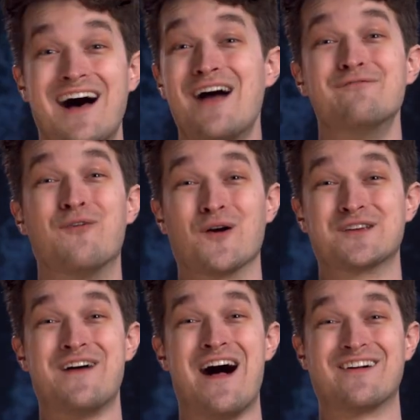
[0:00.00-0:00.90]
I'm
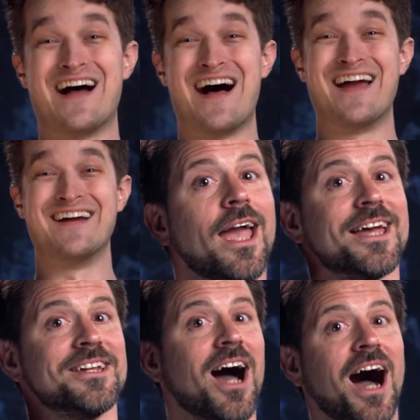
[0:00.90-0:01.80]
Forrest Valkai.
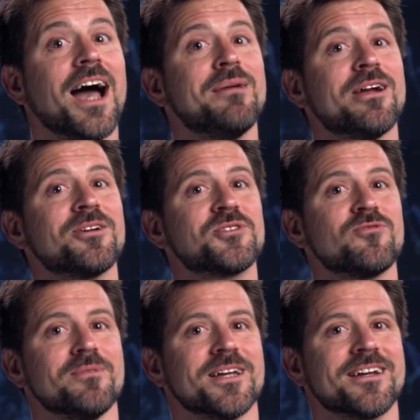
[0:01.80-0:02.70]
And I'm Eric
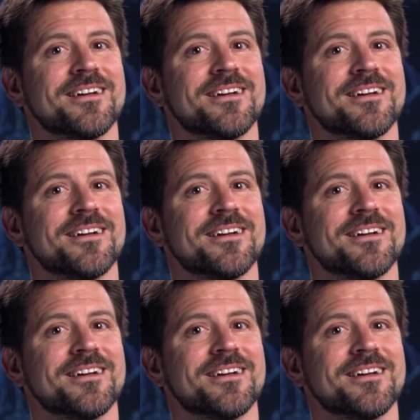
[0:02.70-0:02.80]
Stribling.